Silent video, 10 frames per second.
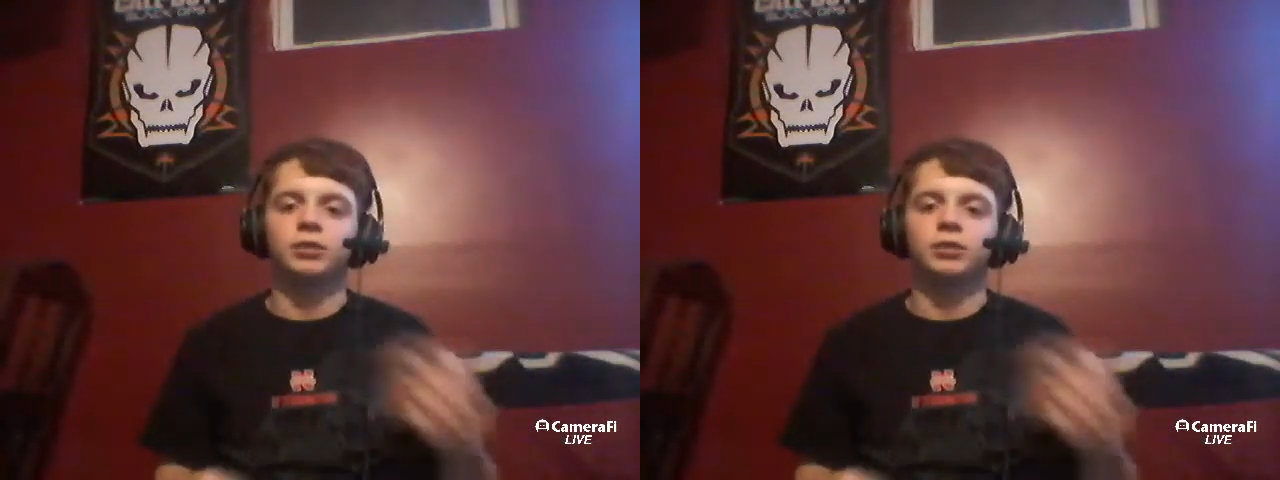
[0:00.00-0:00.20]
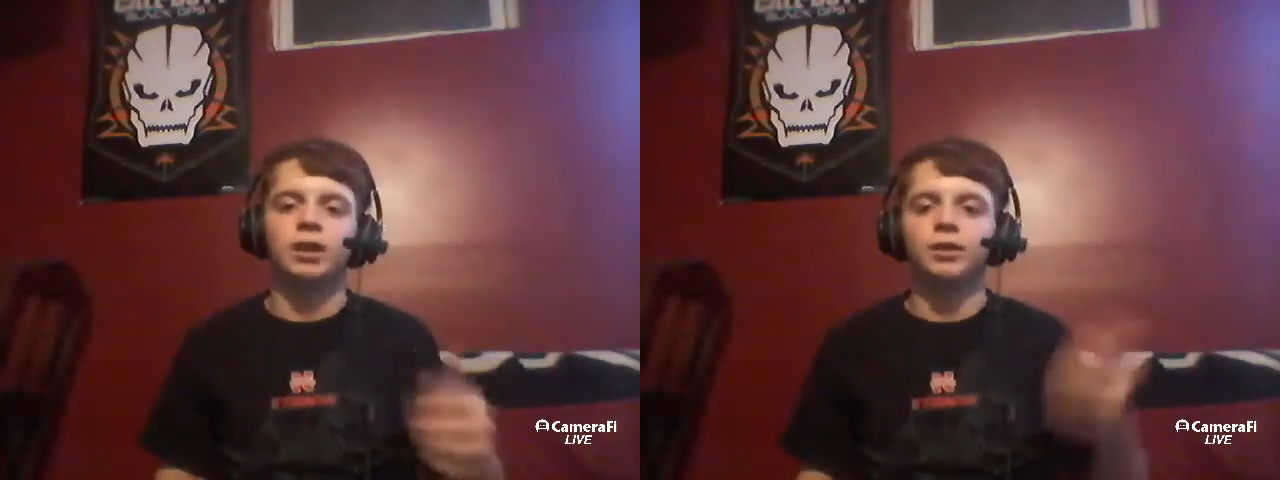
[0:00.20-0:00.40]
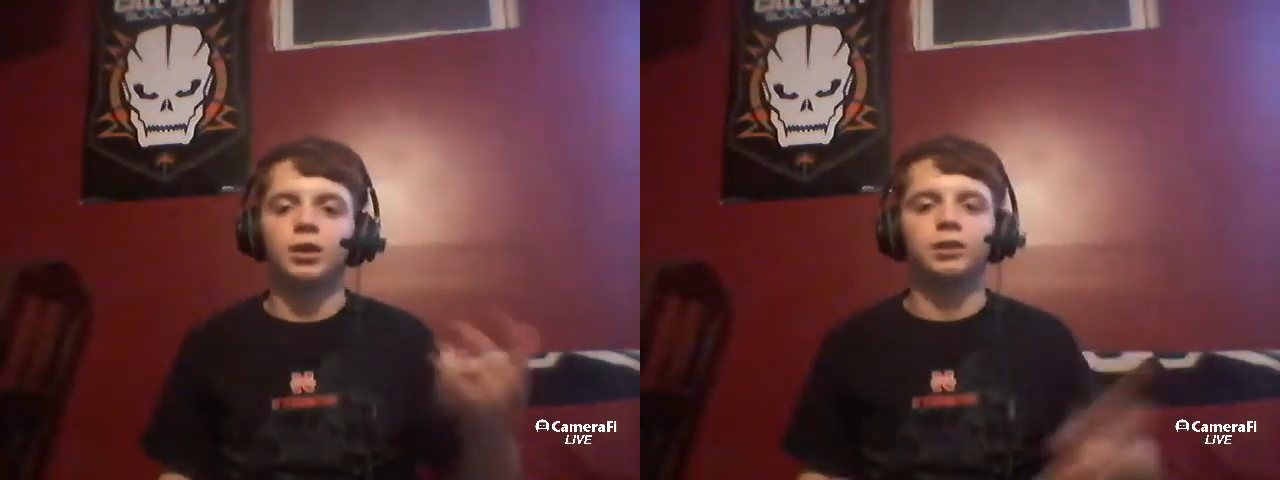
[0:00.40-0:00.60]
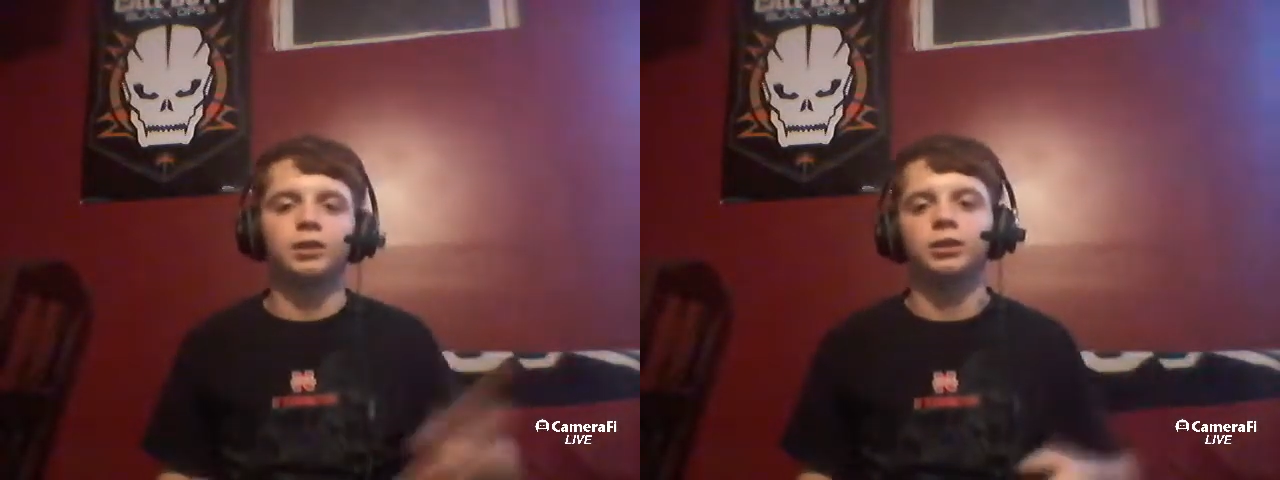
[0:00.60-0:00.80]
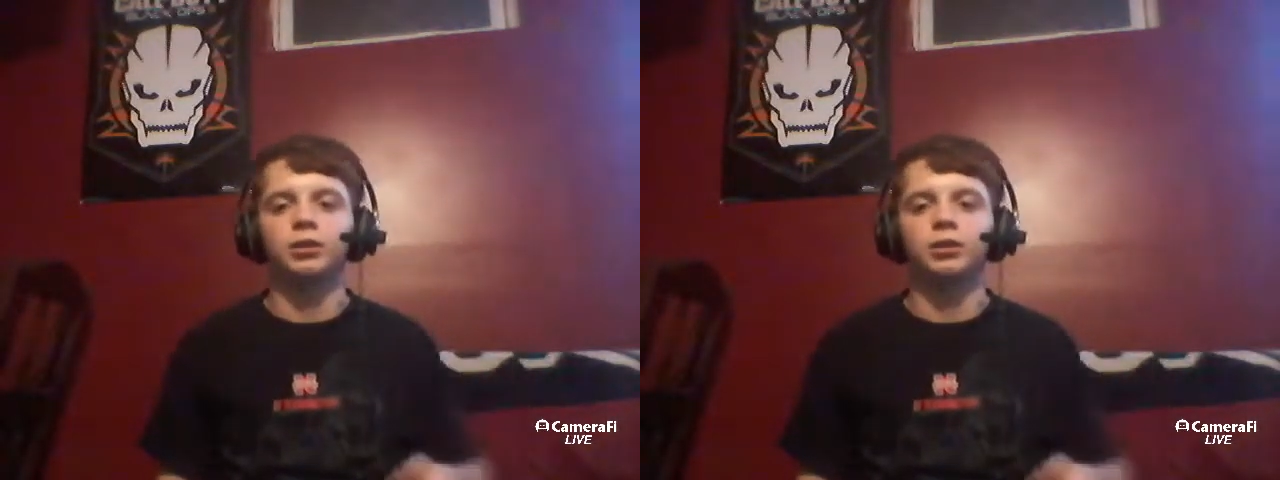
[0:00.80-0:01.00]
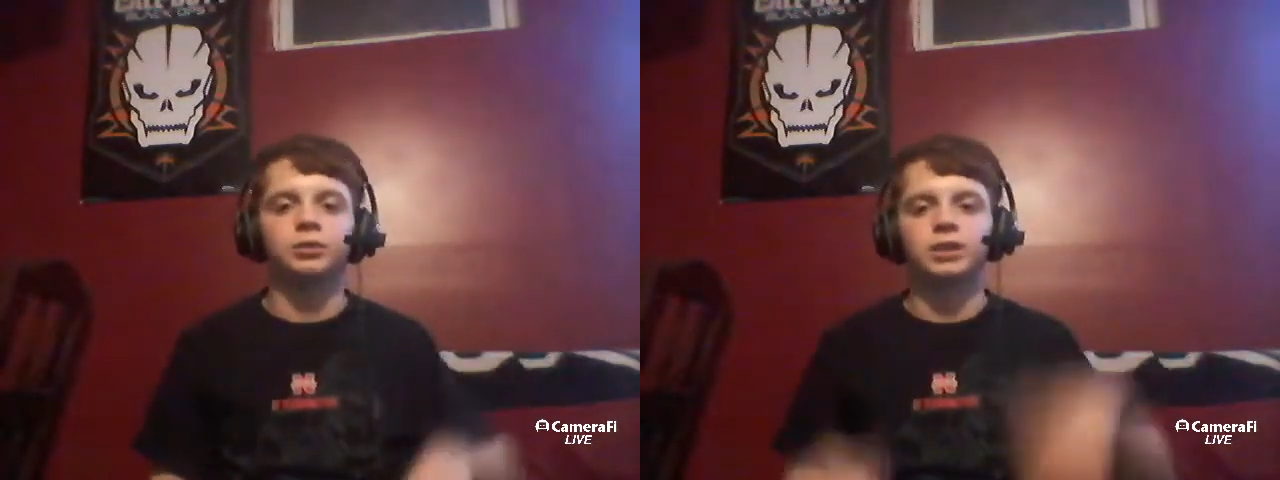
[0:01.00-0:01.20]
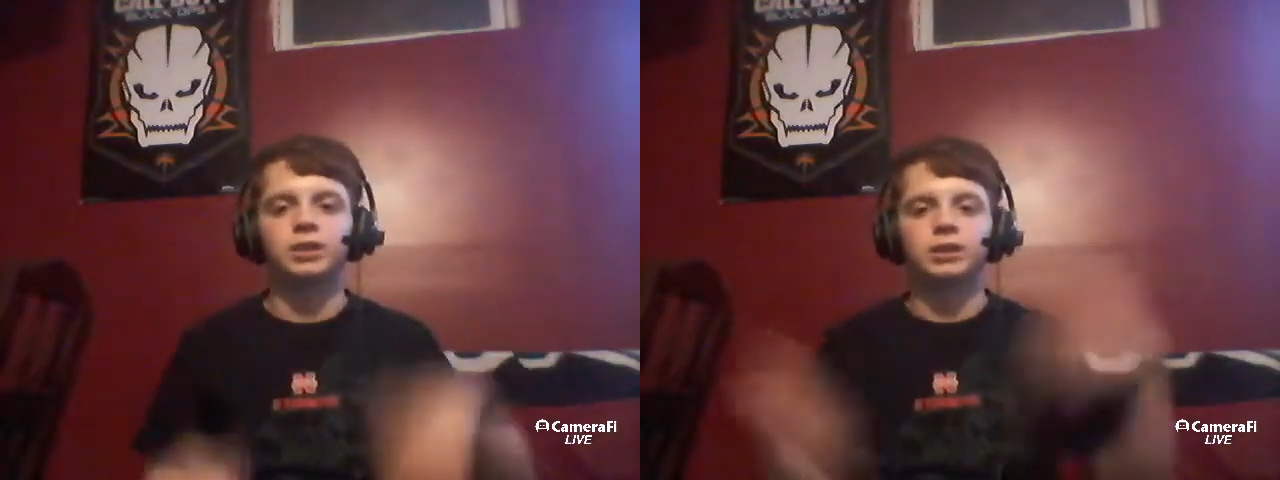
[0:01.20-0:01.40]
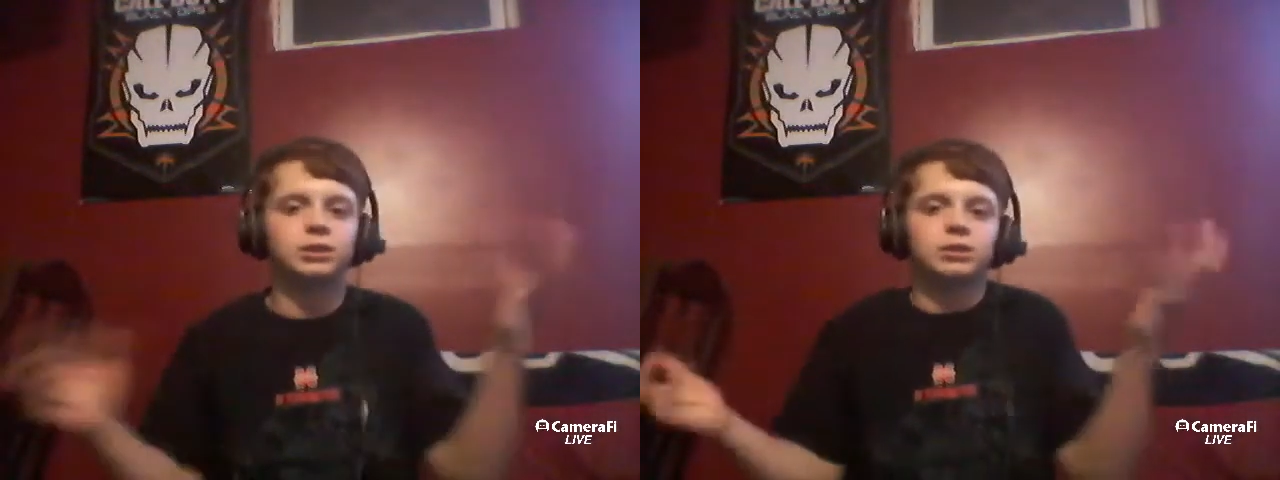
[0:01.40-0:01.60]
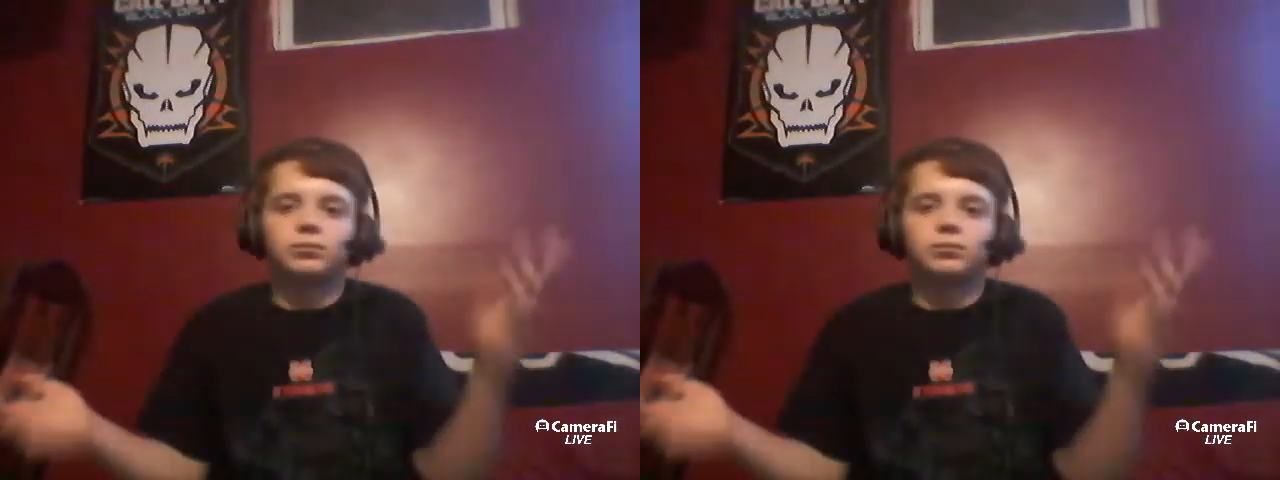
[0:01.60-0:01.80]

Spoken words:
I thought, since